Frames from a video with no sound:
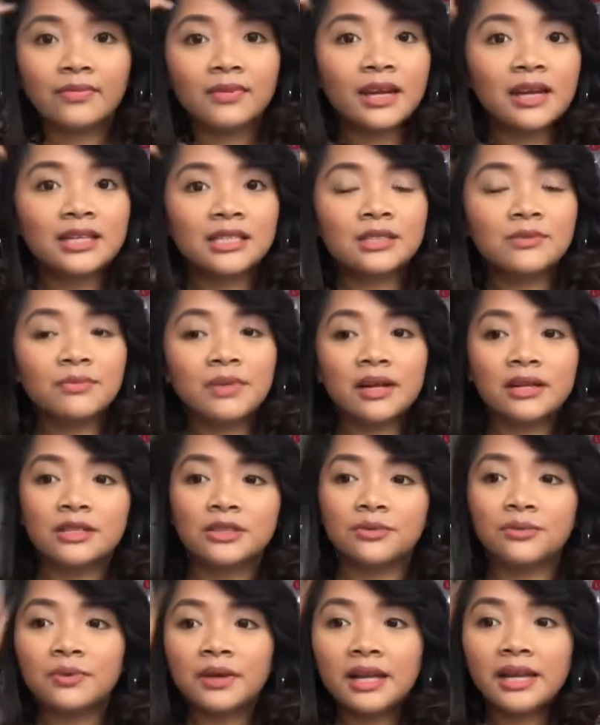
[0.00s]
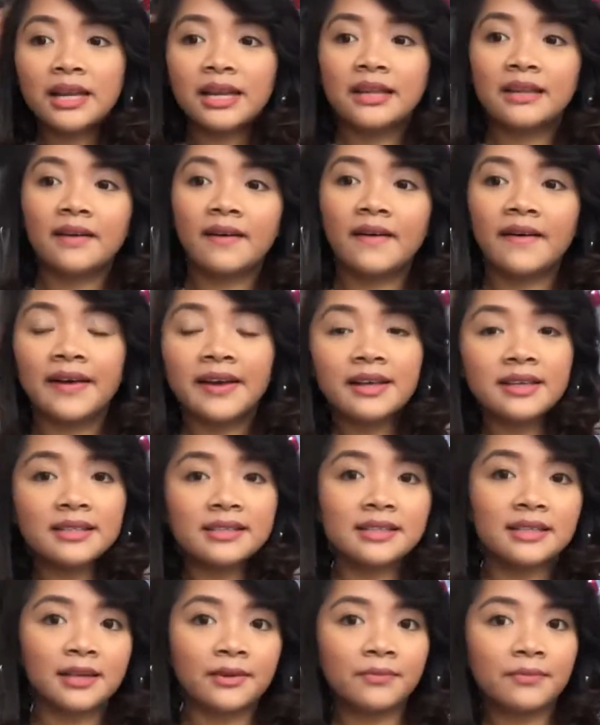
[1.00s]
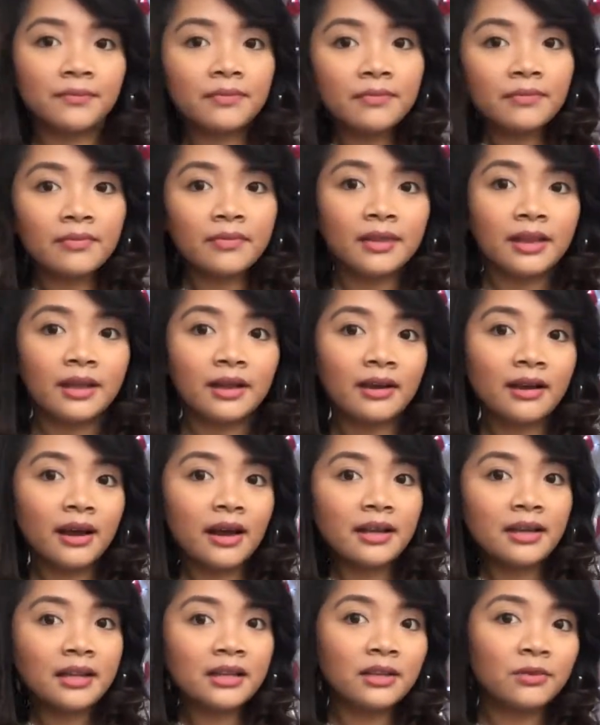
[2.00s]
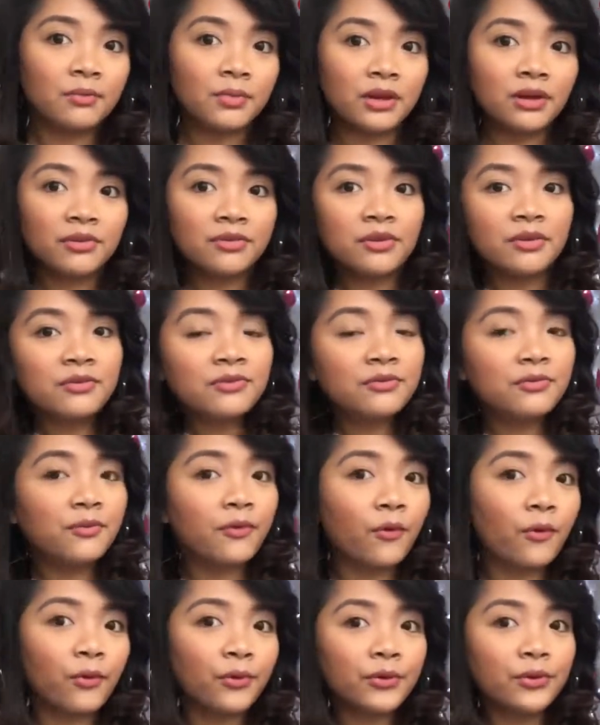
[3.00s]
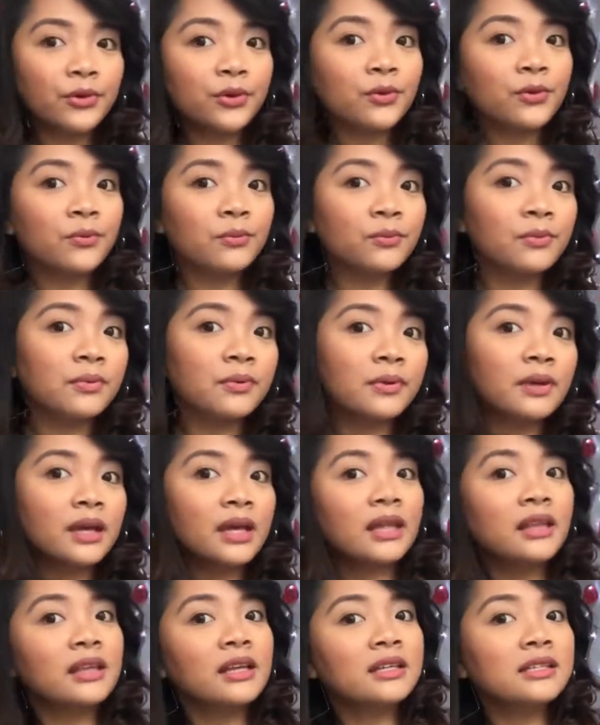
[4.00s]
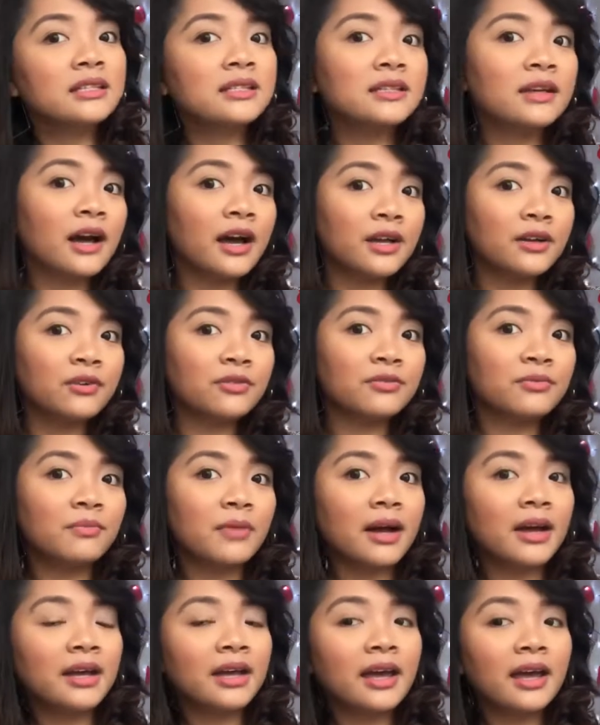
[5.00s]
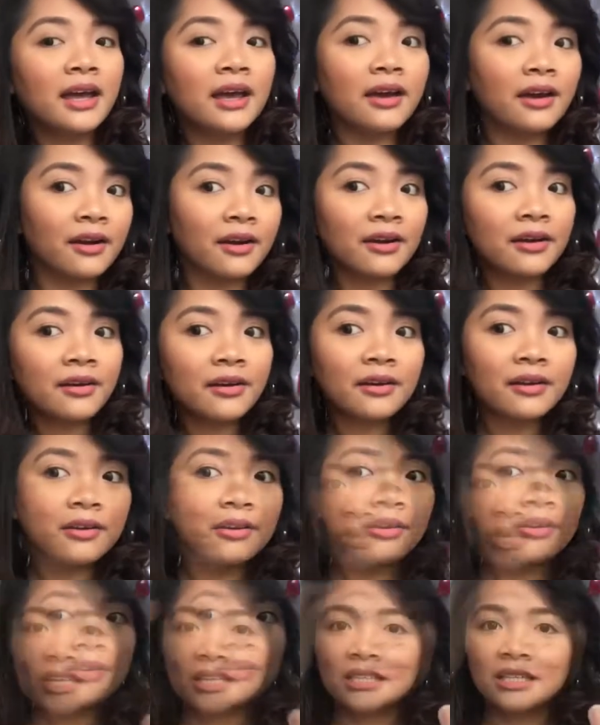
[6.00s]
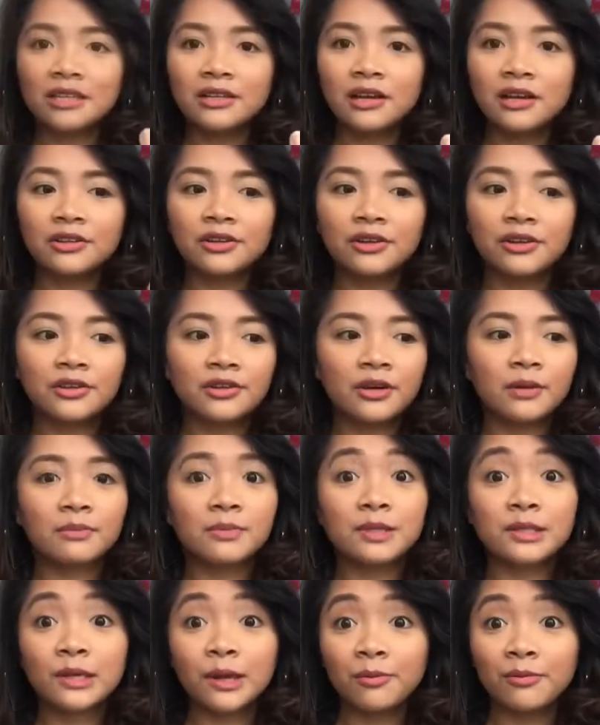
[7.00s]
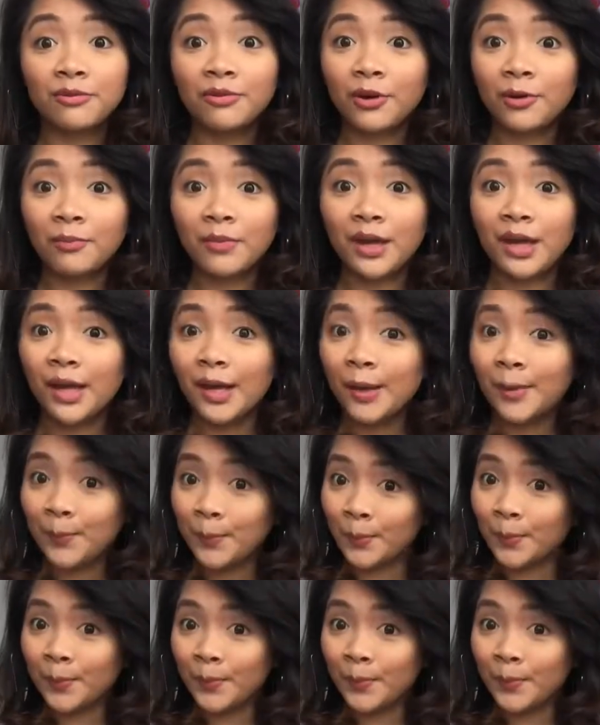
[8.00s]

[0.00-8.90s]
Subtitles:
That smells really nice. I need a bit of a volume in this side of my hair. So that's another thumbs up for me.